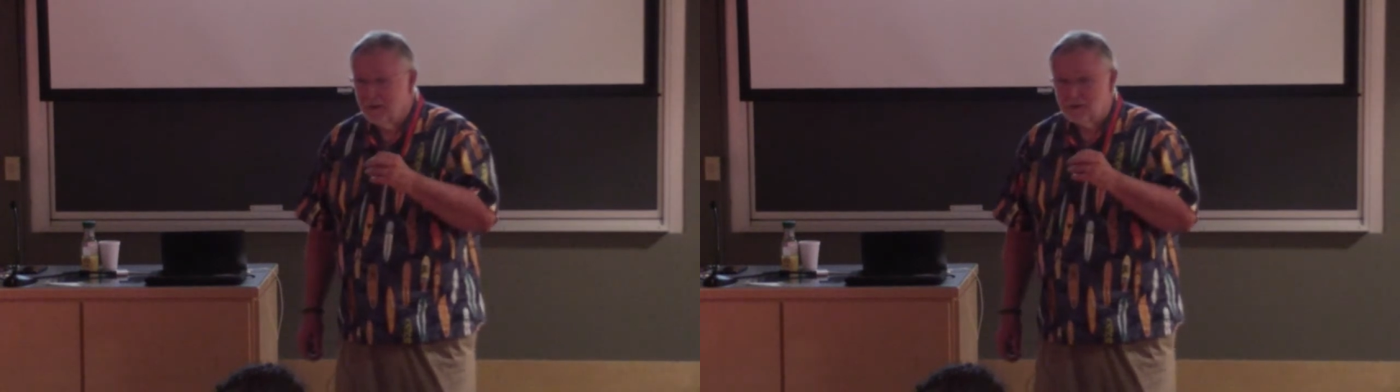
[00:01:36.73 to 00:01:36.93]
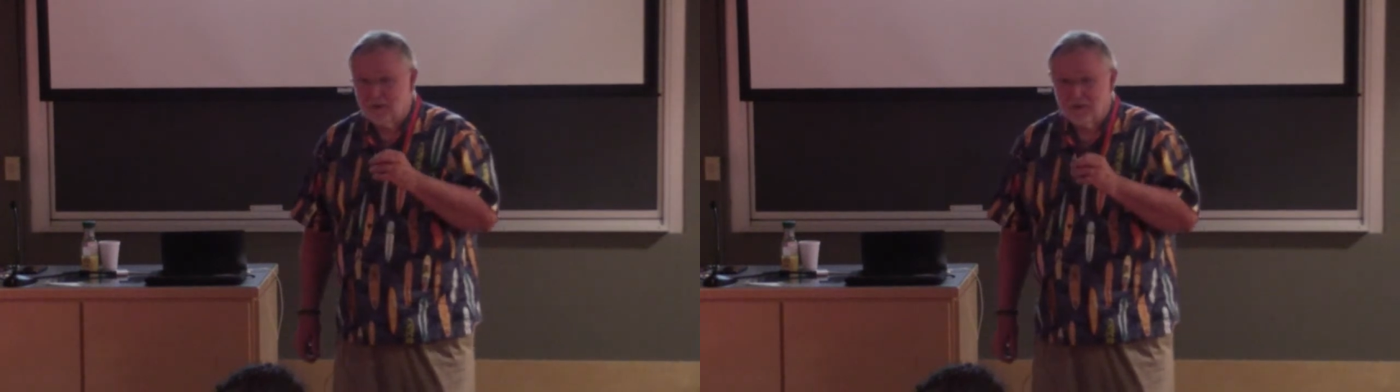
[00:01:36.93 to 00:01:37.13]

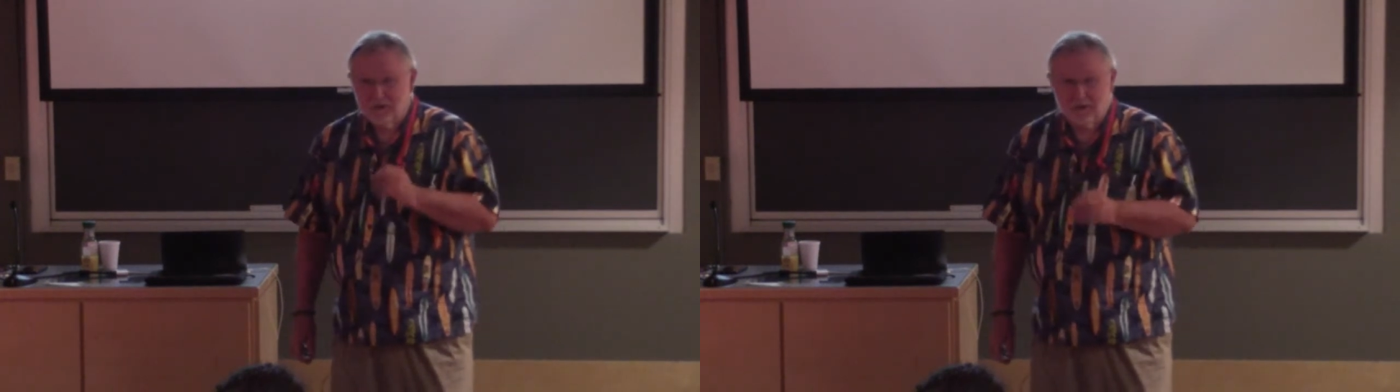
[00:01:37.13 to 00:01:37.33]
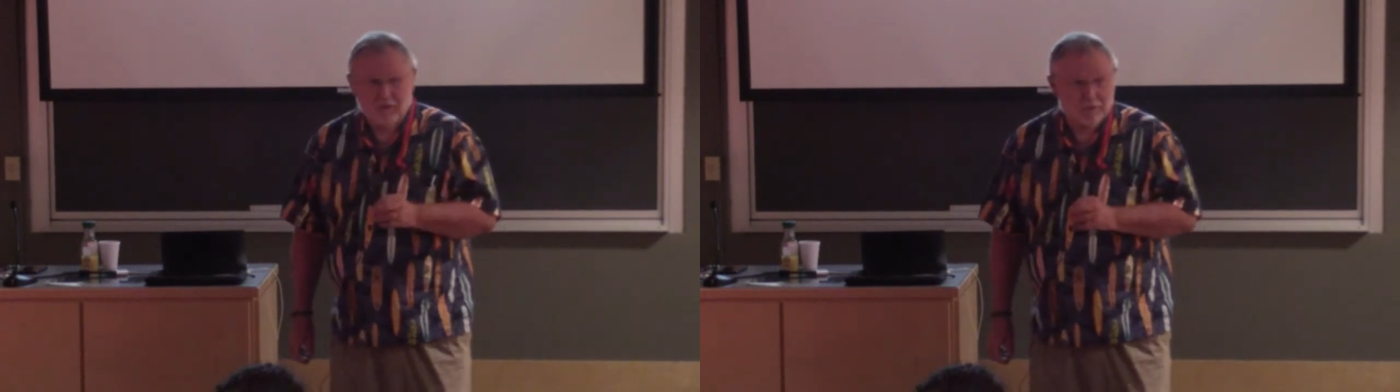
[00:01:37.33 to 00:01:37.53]
is going to
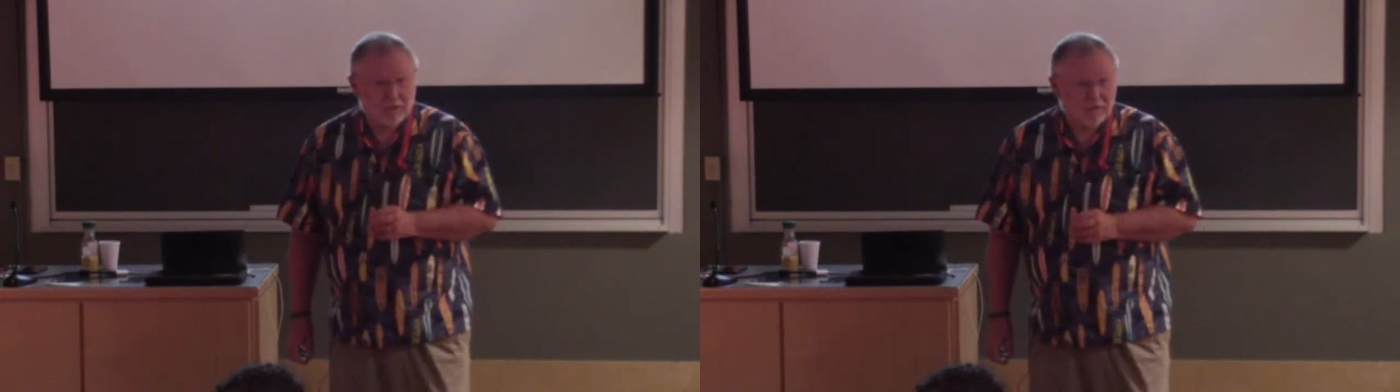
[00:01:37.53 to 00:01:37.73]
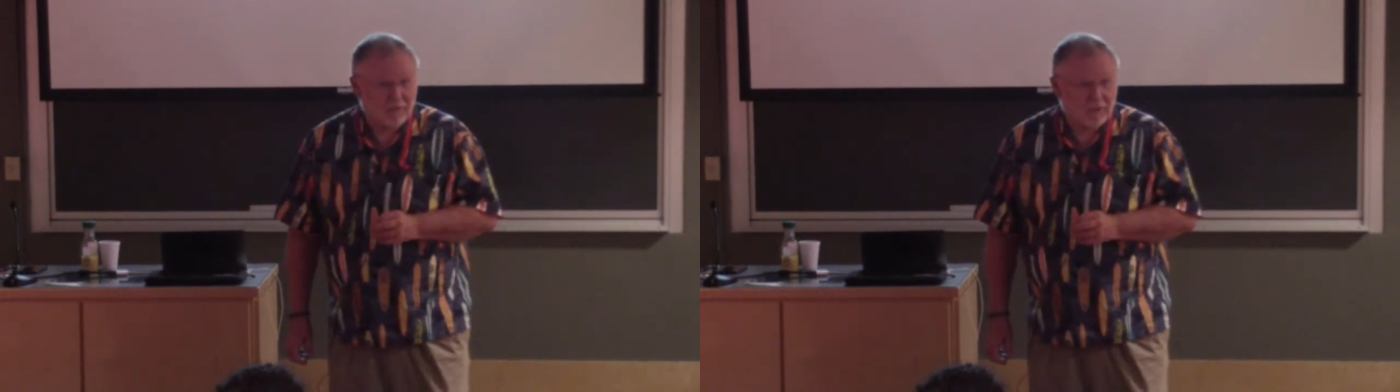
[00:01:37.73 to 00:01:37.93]
tell you what
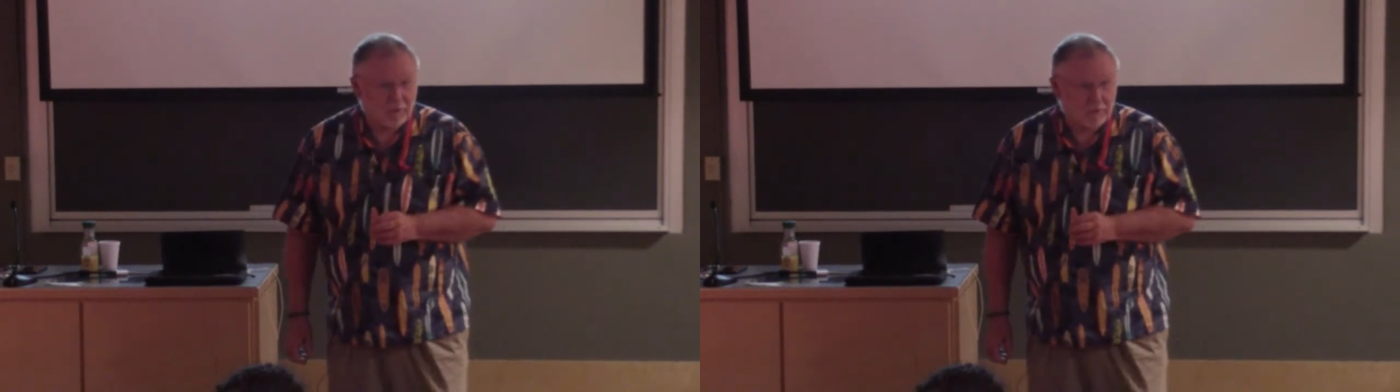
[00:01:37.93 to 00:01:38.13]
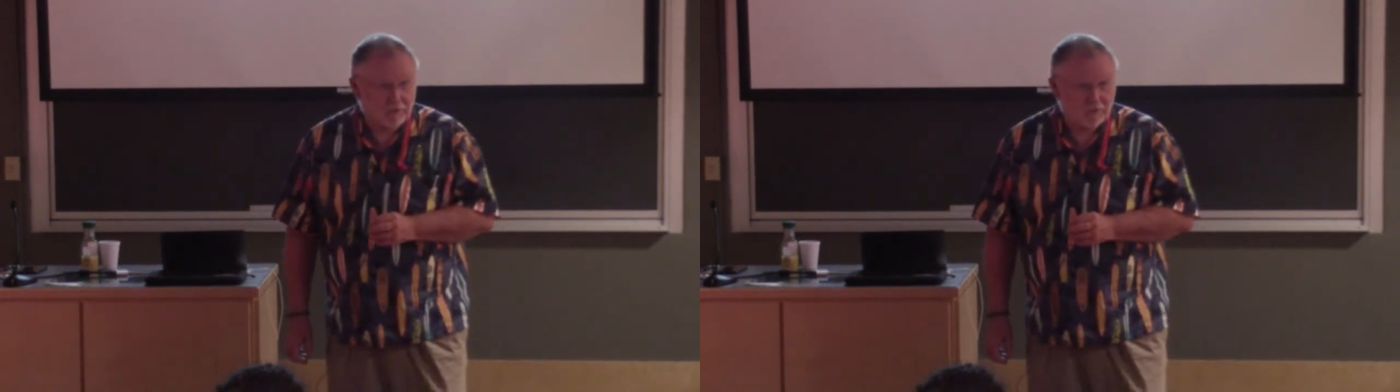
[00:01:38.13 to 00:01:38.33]
that
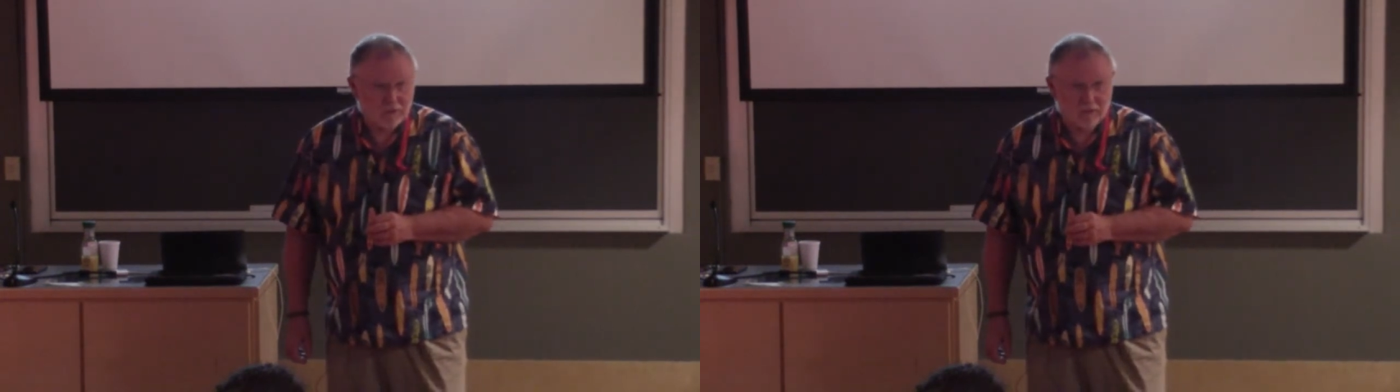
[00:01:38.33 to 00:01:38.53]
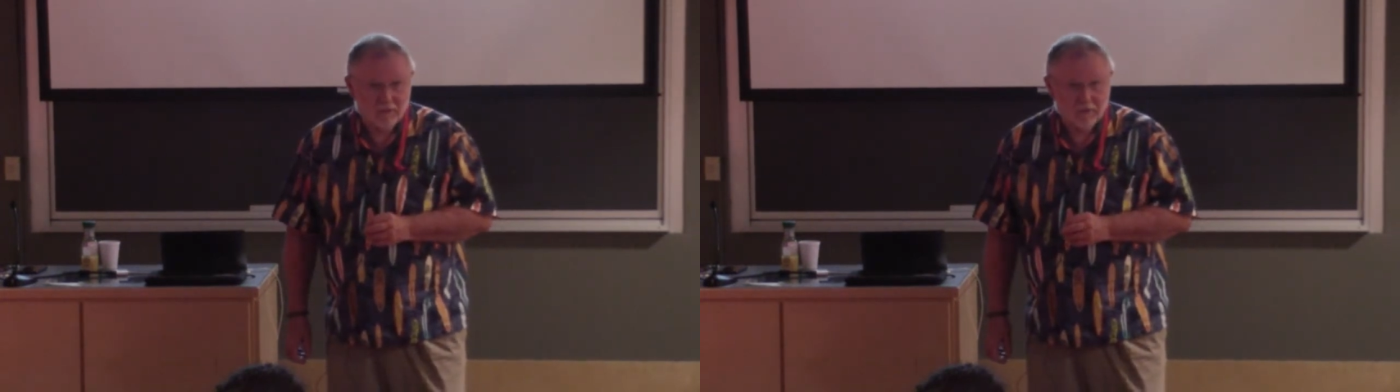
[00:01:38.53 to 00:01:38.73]
value is.
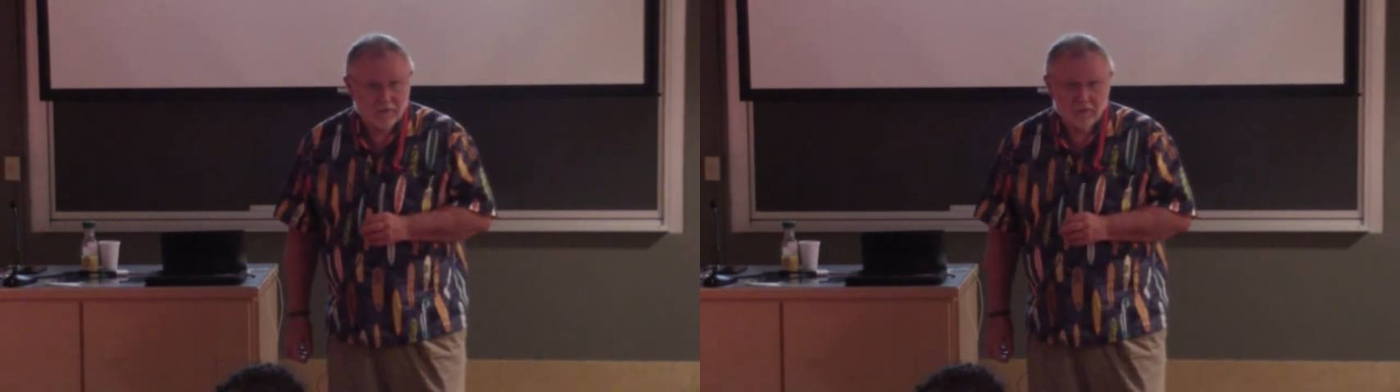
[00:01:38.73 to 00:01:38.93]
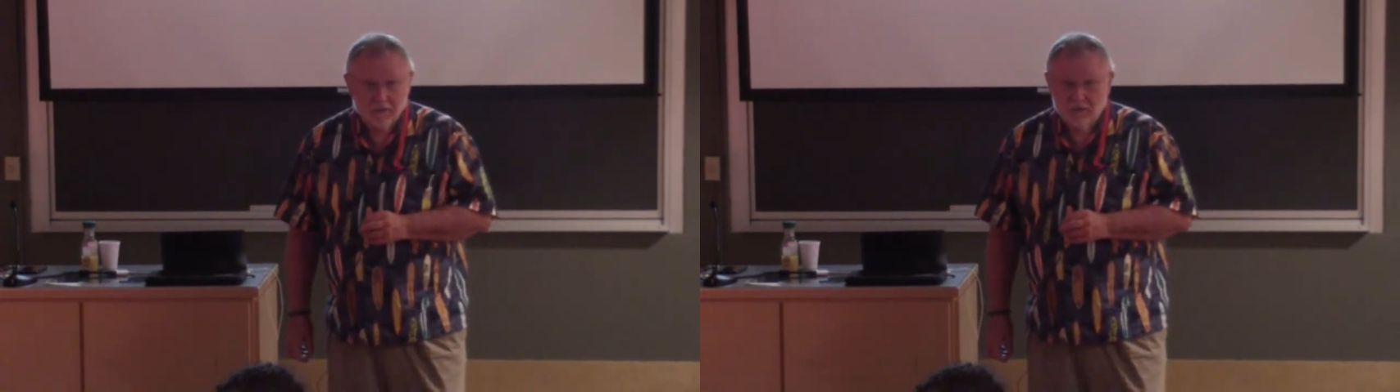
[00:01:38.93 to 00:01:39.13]

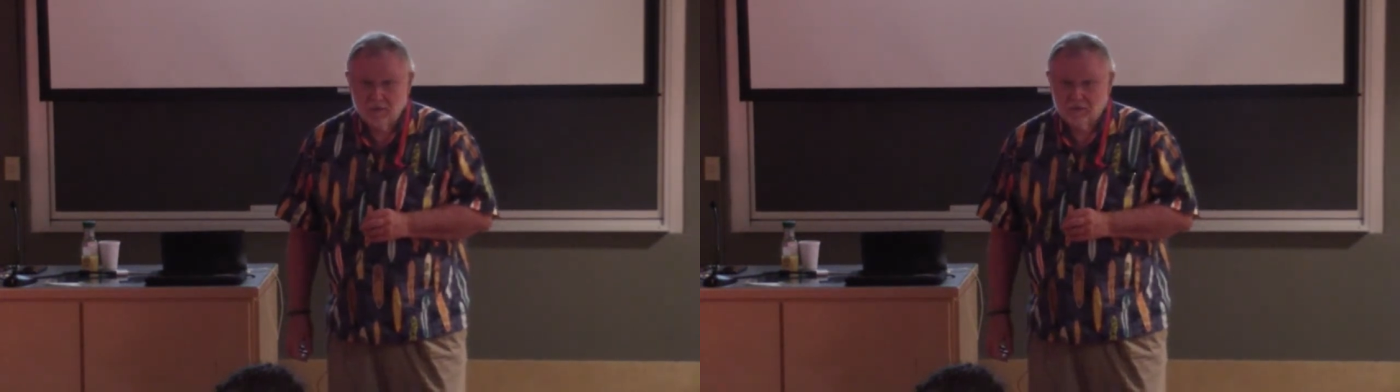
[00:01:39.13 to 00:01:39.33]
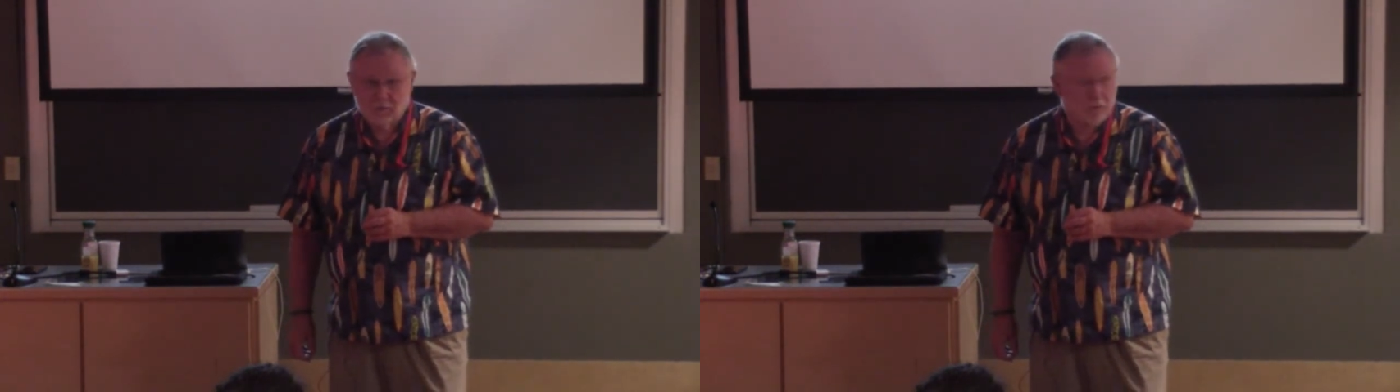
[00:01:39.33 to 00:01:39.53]

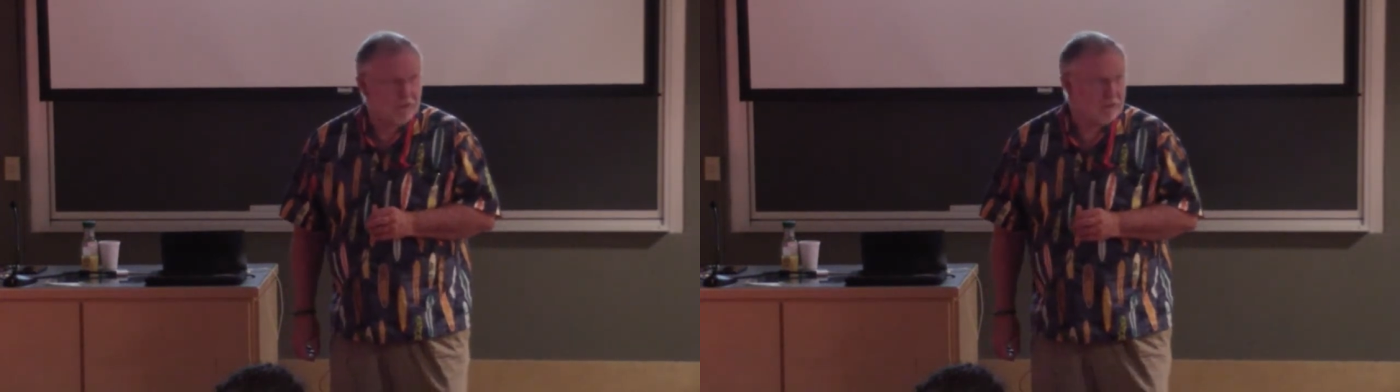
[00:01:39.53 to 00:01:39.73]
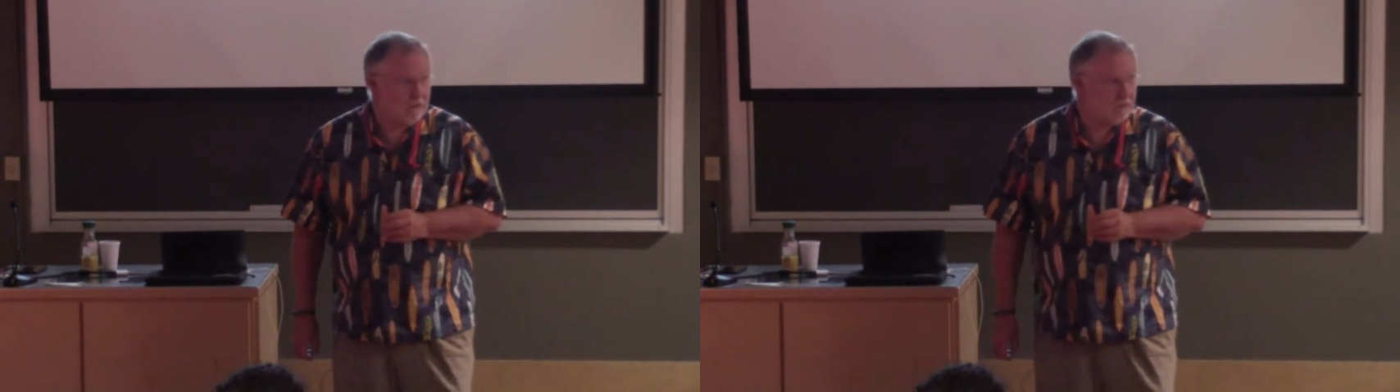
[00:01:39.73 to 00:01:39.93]
So
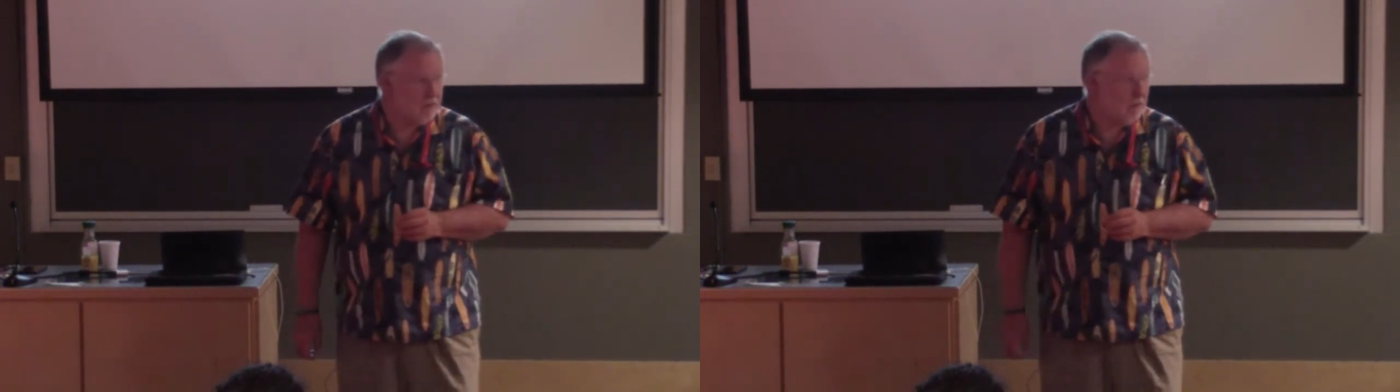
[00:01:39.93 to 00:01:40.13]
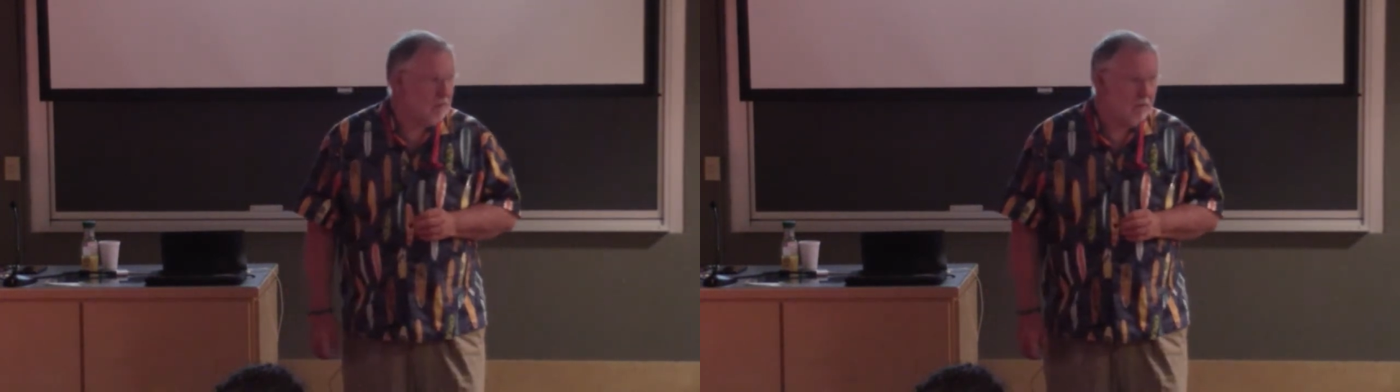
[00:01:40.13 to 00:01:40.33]
where's Sergio?